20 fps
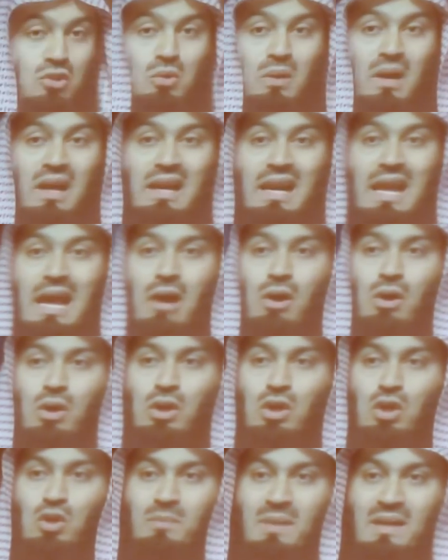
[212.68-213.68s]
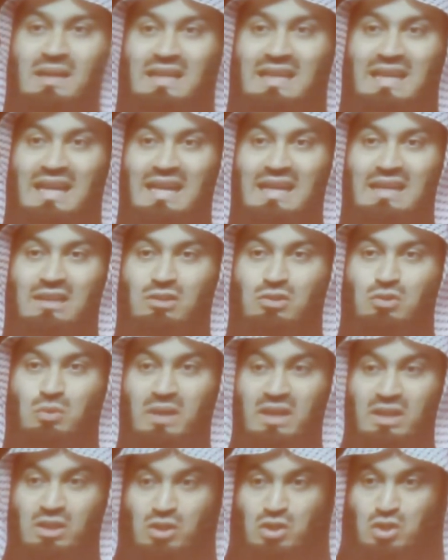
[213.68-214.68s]
allow humankind to
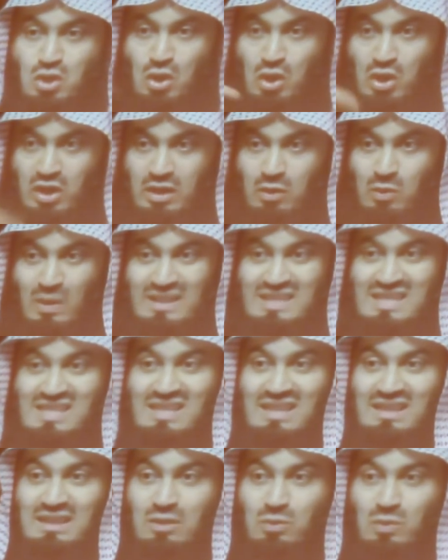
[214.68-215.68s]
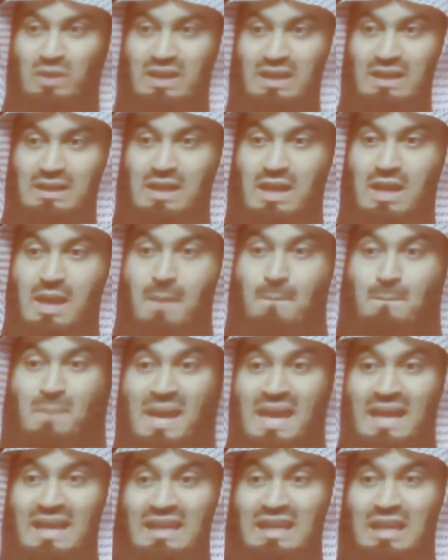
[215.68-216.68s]
enjoy what is in the world,
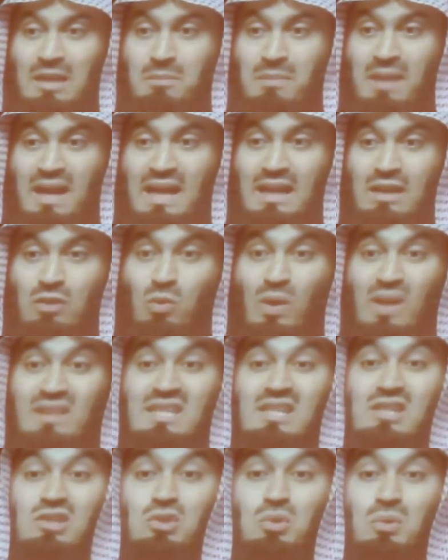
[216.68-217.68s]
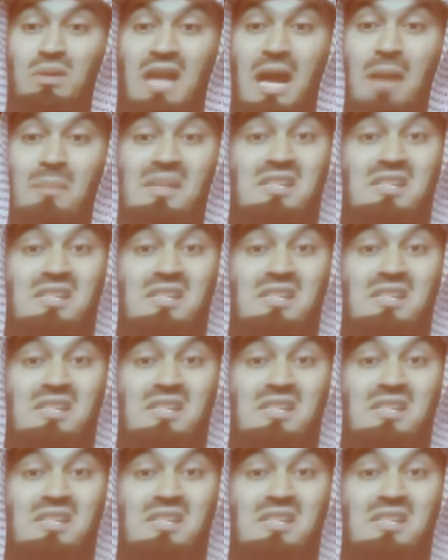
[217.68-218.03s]
bearing in mind what is to come is